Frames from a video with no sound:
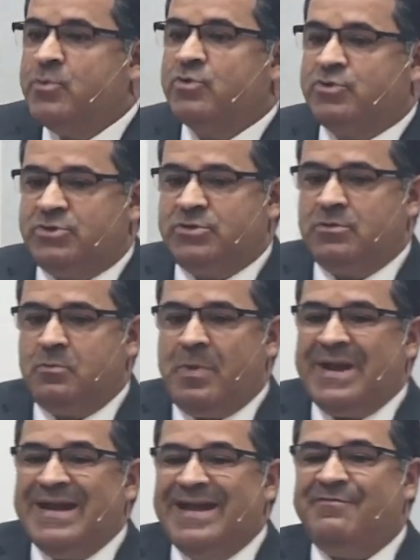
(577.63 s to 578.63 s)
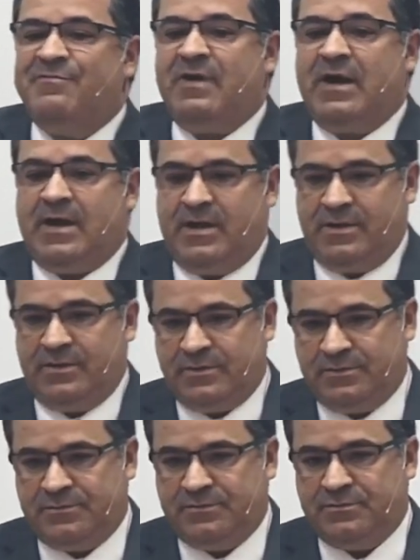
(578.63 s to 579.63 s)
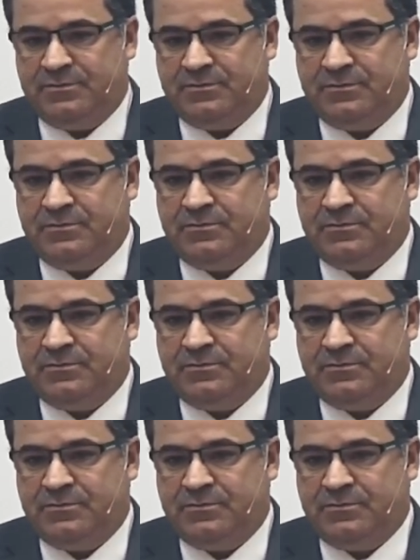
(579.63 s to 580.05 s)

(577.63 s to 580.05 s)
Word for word: What do we have to carry?